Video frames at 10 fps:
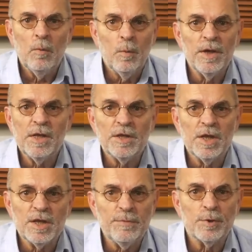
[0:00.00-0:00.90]
within
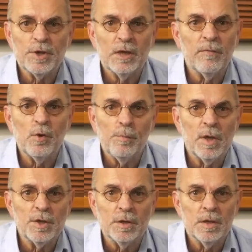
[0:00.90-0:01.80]
60% of your
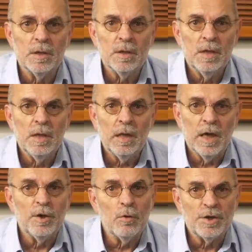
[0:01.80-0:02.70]
budget.
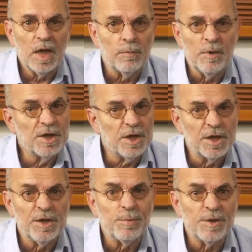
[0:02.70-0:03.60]
And don't tell him it's
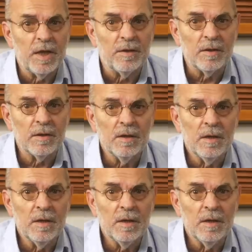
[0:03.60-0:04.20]
60%.